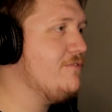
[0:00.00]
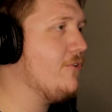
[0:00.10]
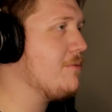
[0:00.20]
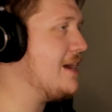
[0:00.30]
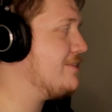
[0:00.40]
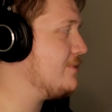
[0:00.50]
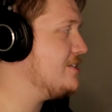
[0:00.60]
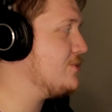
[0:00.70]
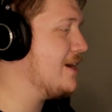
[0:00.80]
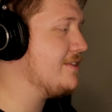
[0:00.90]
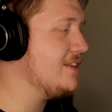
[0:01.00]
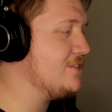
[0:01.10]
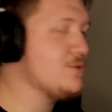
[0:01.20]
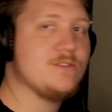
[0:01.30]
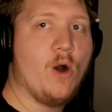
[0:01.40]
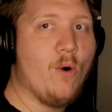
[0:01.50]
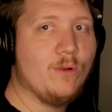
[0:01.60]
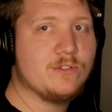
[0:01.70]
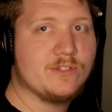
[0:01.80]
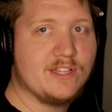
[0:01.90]
in 4x3, so I thought this was
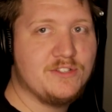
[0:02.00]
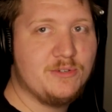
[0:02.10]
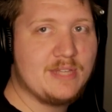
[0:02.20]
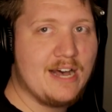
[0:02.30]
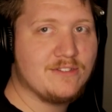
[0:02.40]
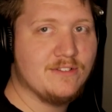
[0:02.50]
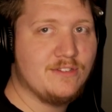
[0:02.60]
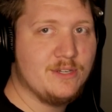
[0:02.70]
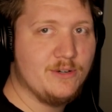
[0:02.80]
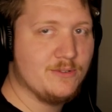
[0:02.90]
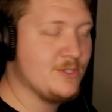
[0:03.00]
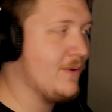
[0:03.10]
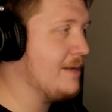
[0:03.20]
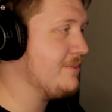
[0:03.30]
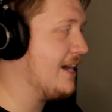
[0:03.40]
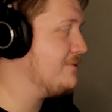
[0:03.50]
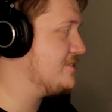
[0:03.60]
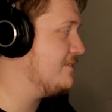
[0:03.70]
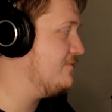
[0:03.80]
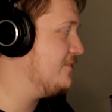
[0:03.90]
older than 2002. So I was
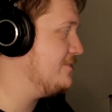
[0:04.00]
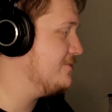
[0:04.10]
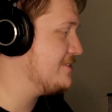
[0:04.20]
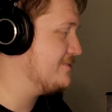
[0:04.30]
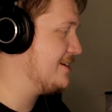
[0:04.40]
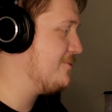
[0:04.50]
confused. Yeah, I was like